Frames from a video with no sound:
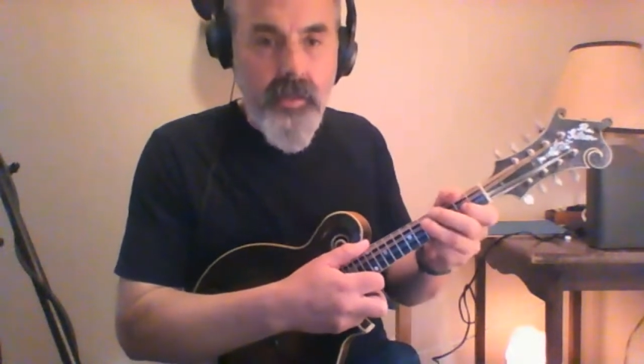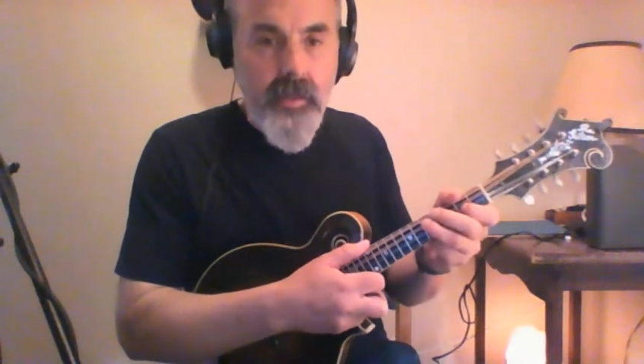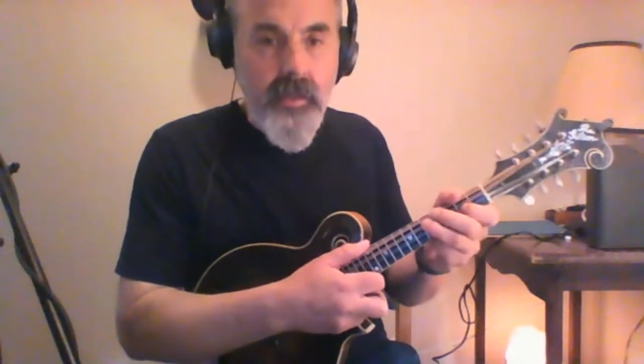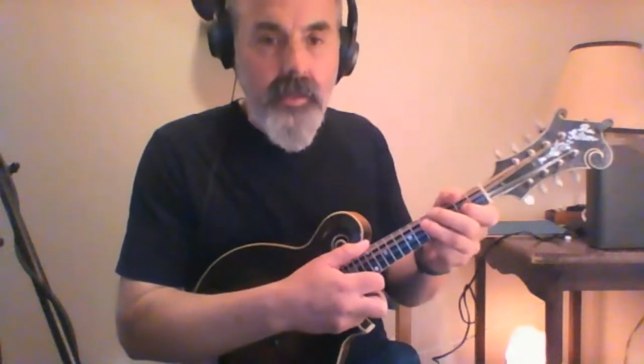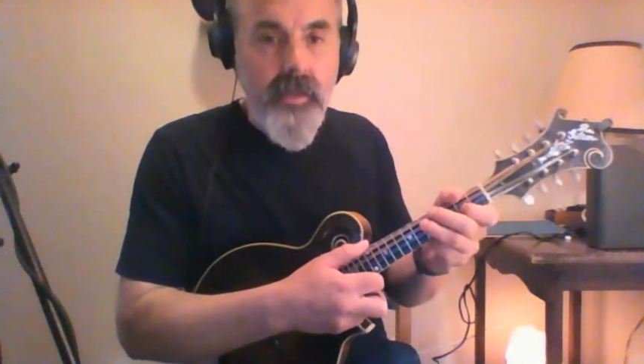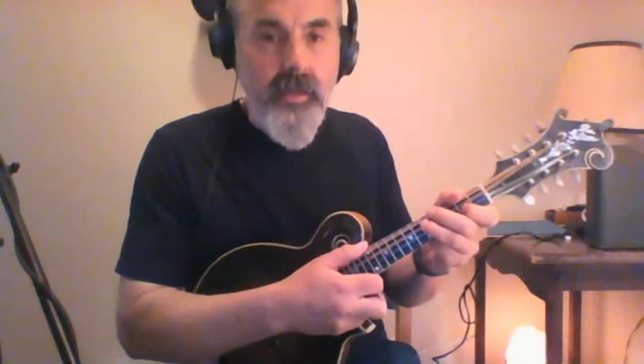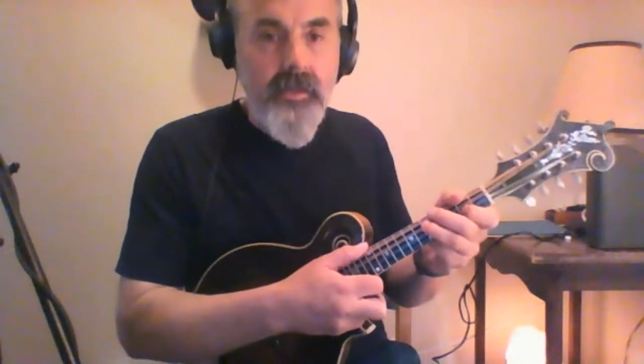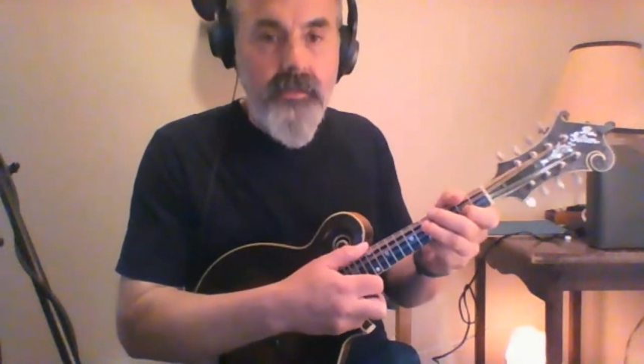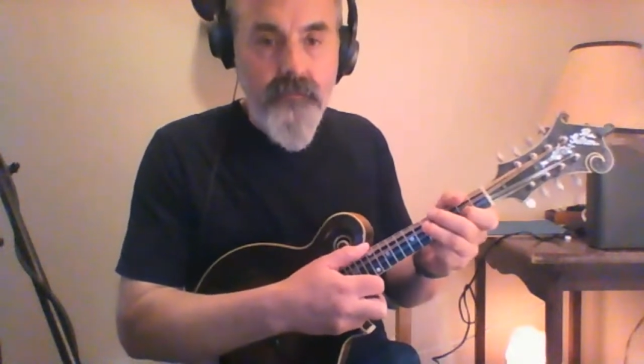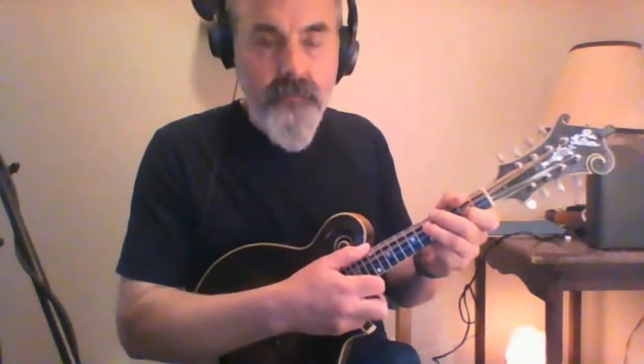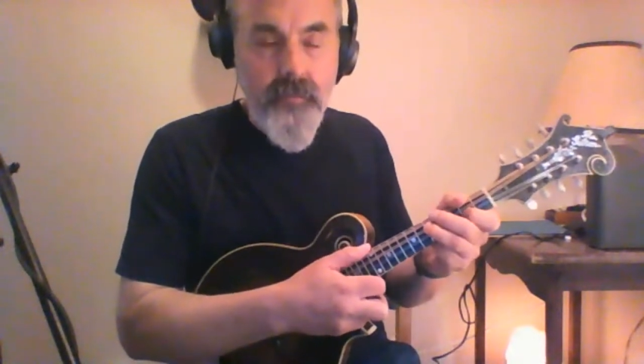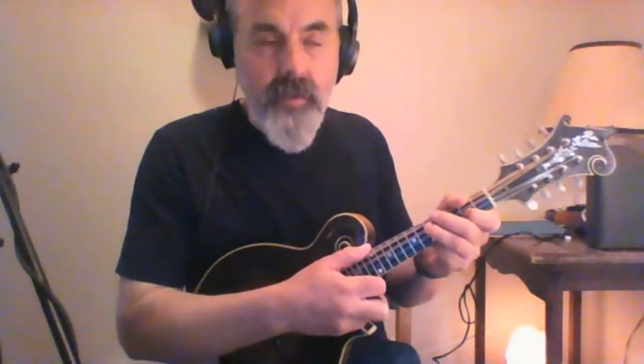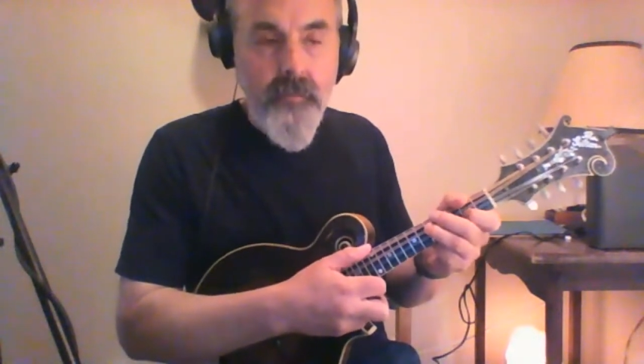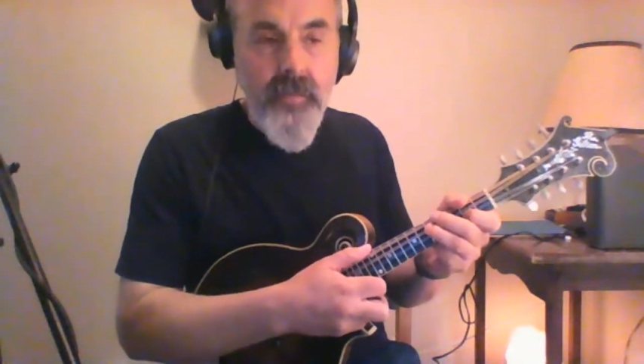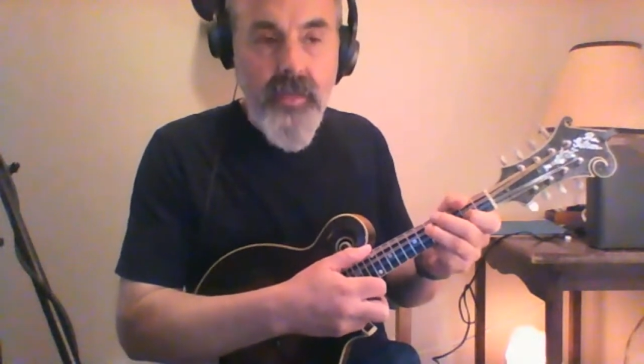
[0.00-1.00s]

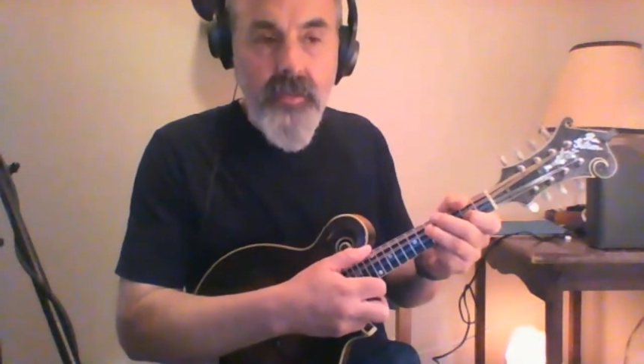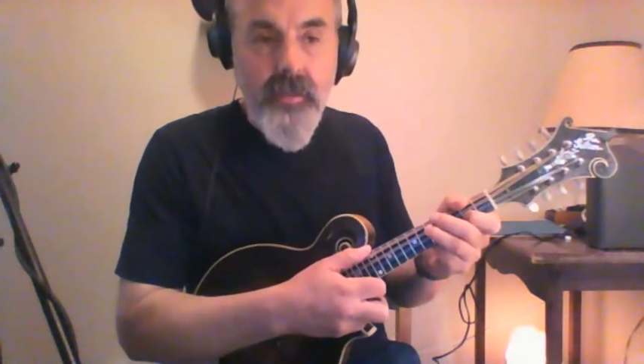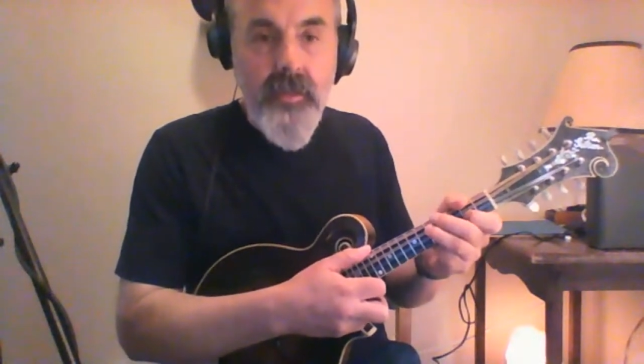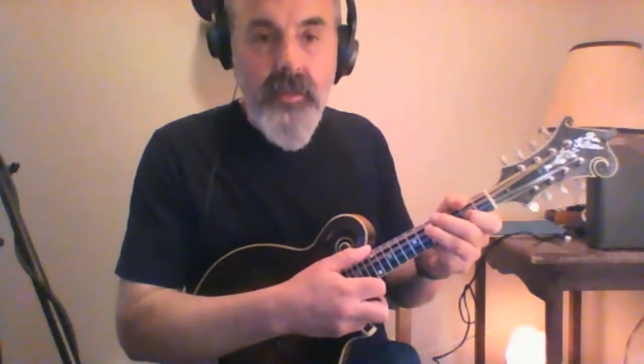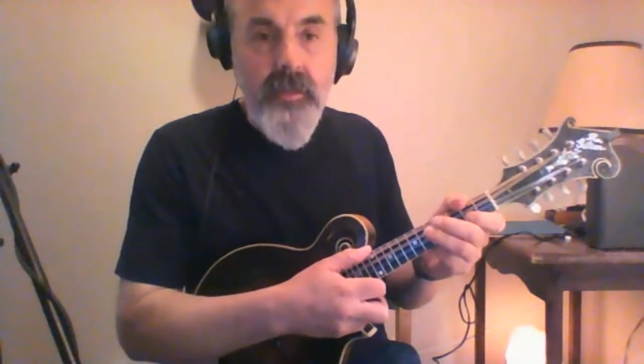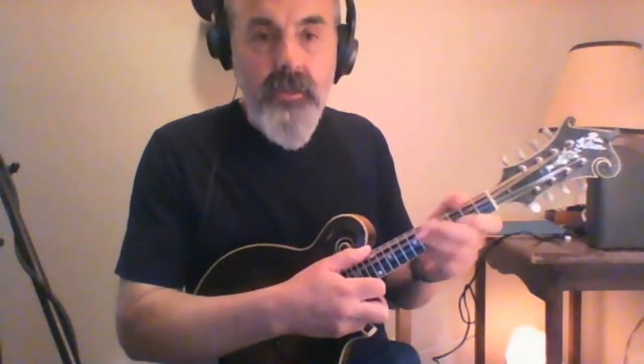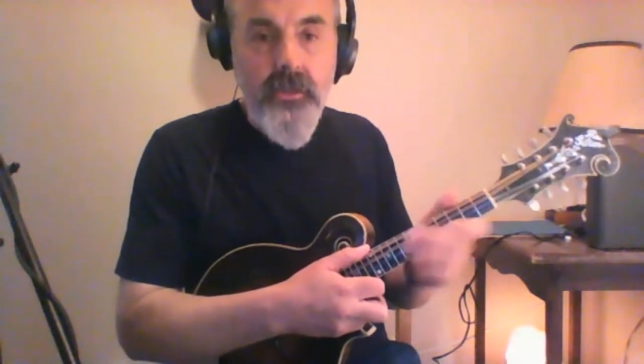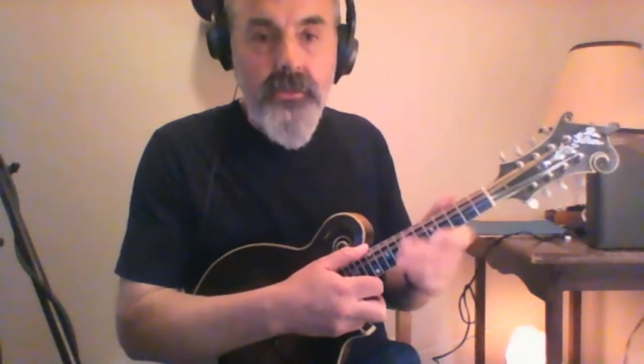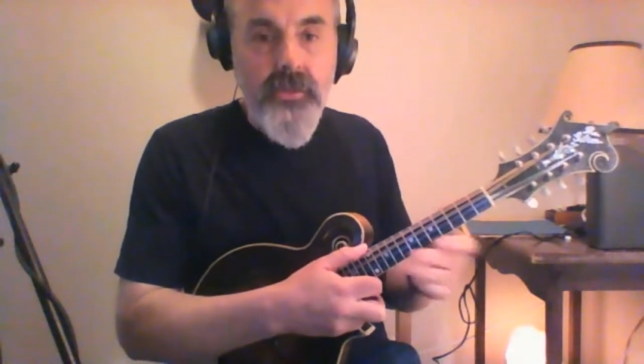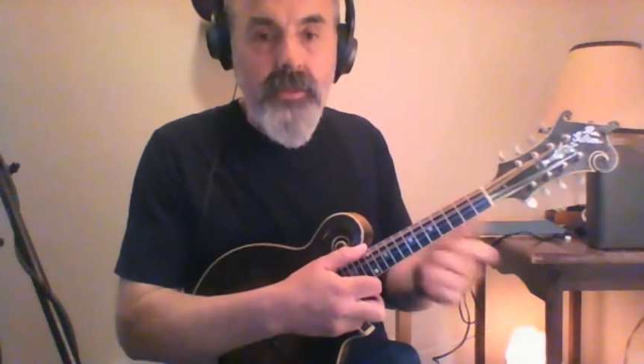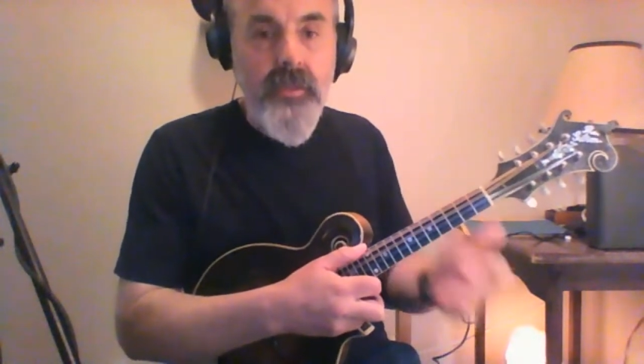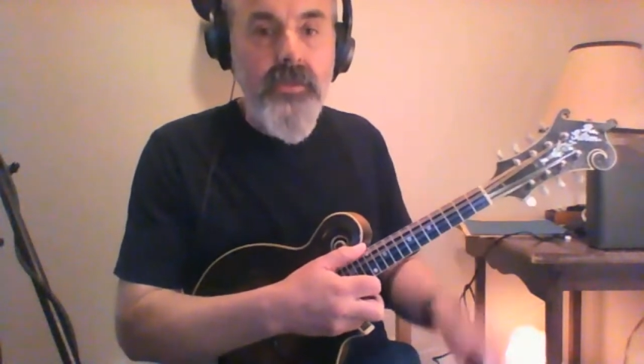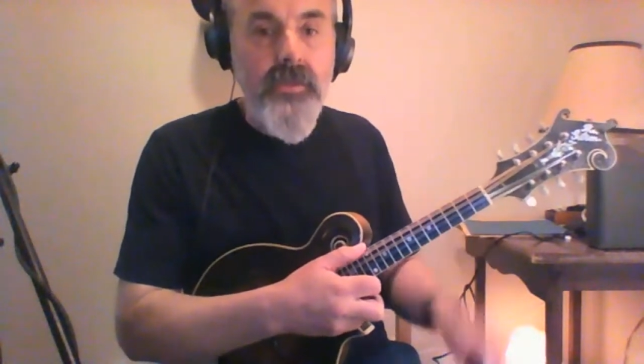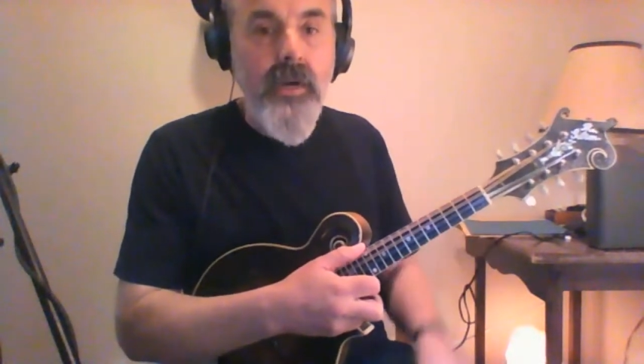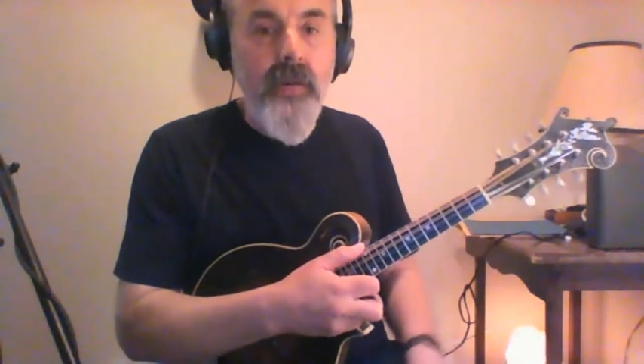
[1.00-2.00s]
a melody using
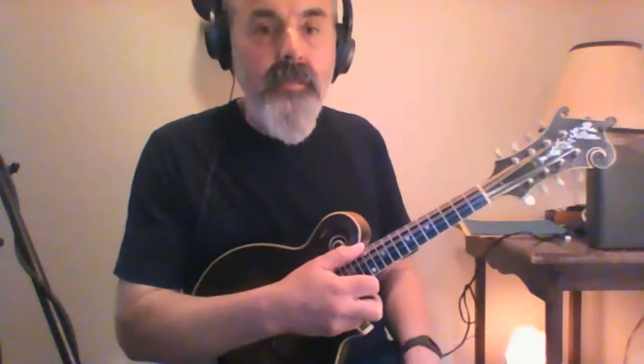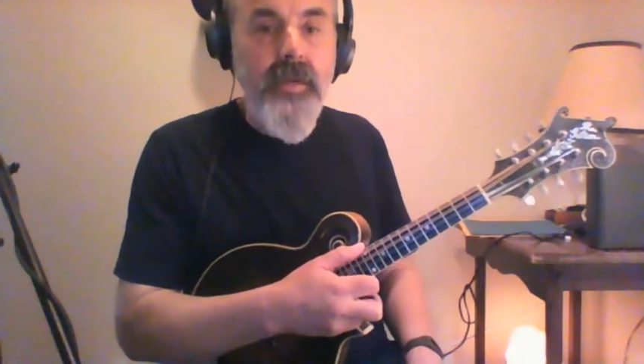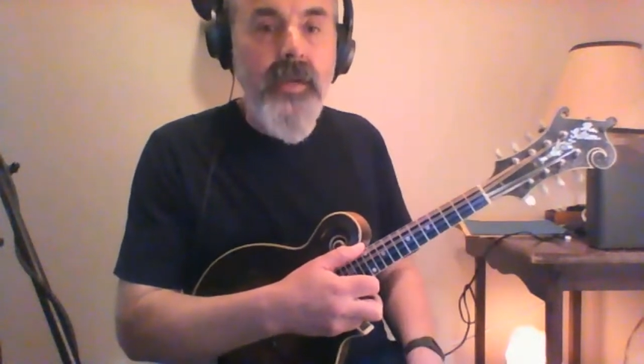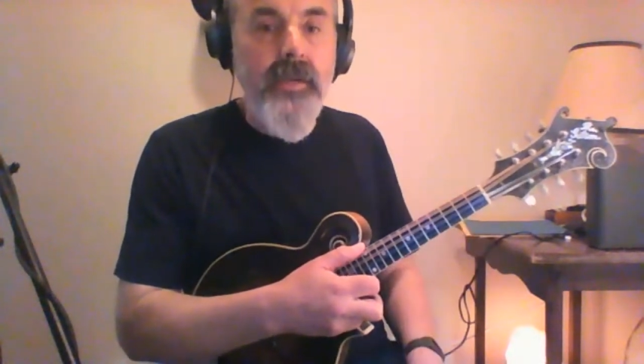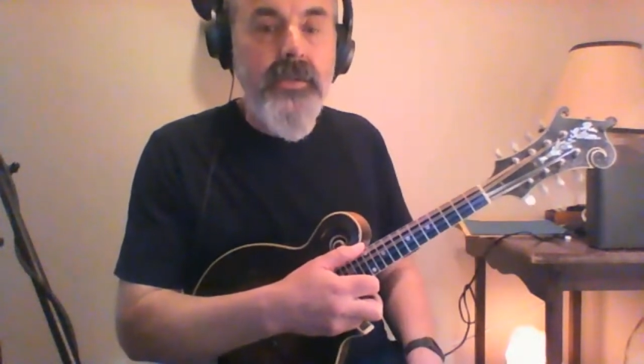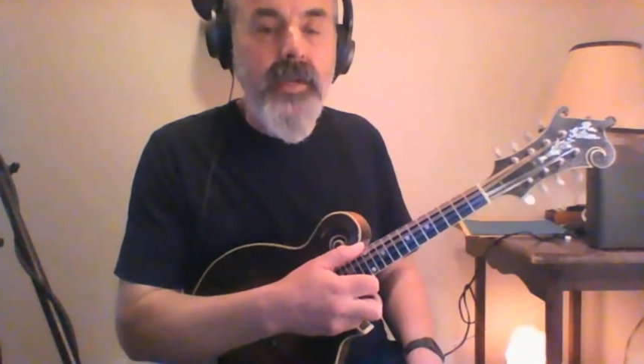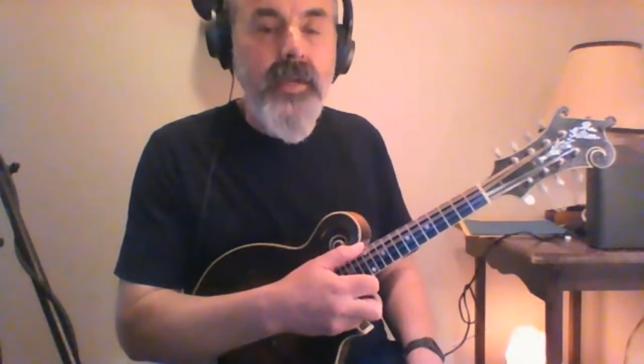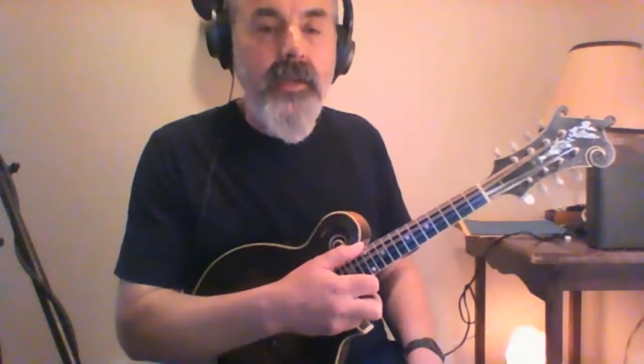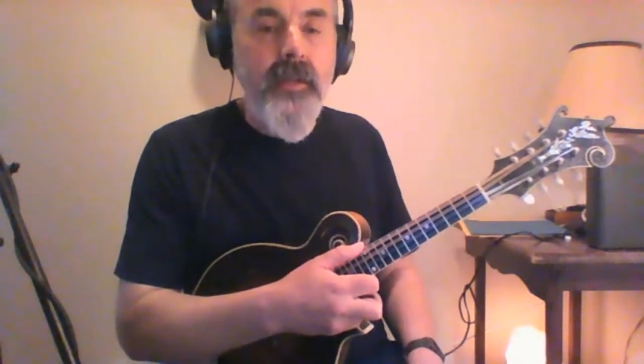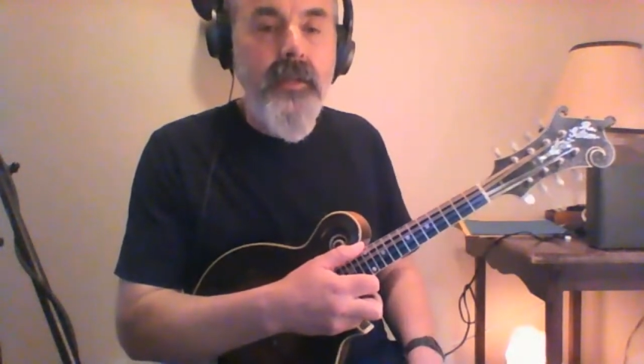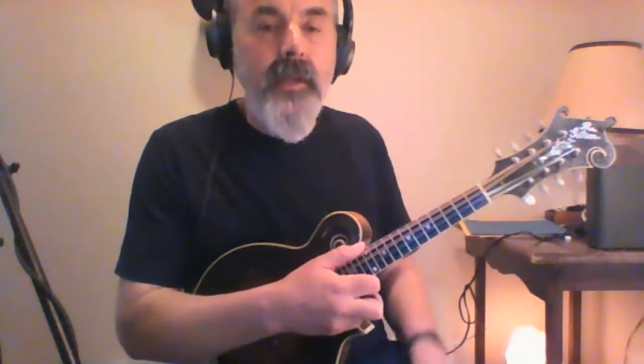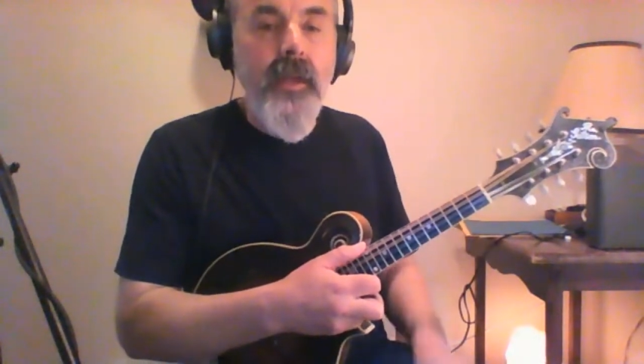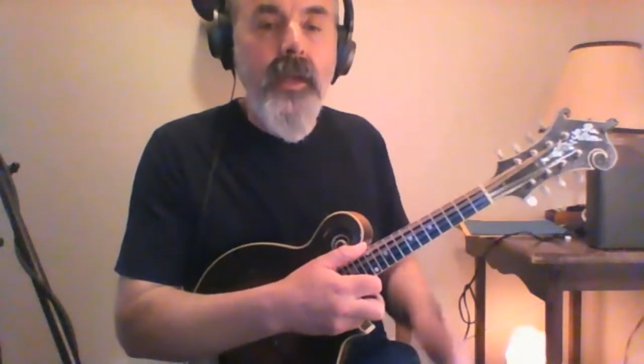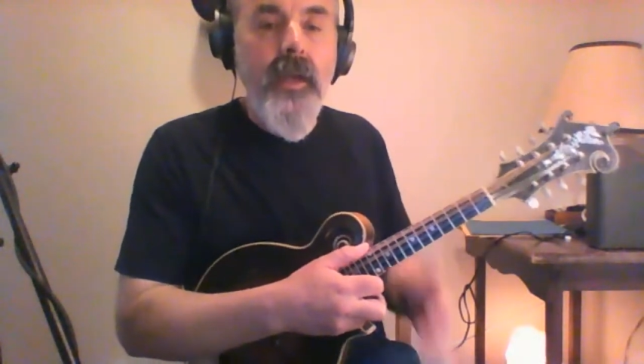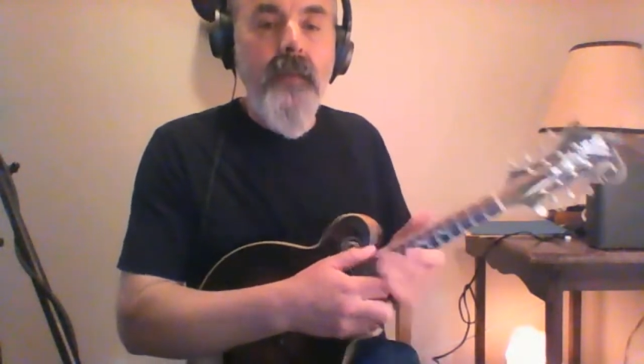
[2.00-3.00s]
this harmonized scale,